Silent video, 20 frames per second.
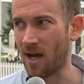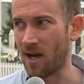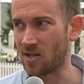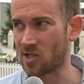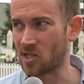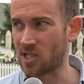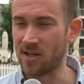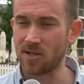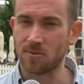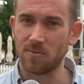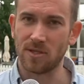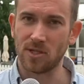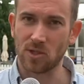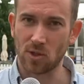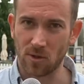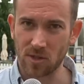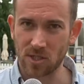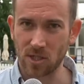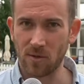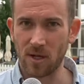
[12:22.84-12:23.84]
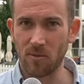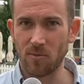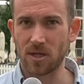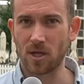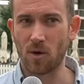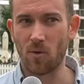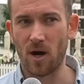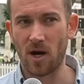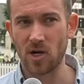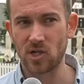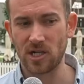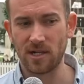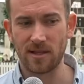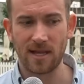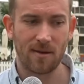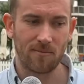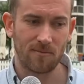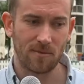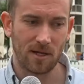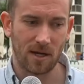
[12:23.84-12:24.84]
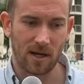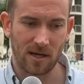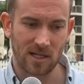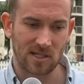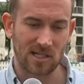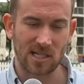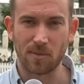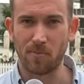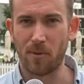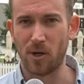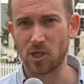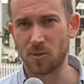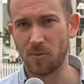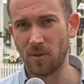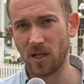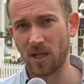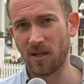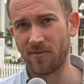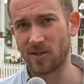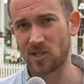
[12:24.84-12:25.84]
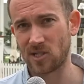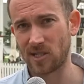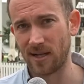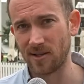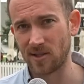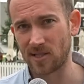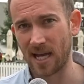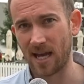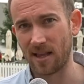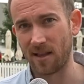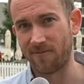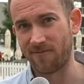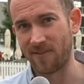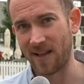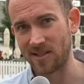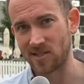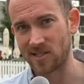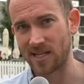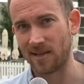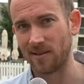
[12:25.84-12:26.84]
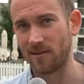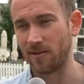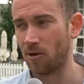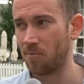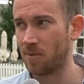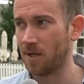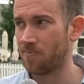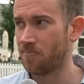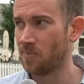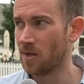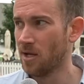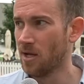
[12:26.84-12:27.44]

Steve Smith is also in with KHAWAJA, and that, I guess that's a possibility if the sun's out and it flattens out a little bit.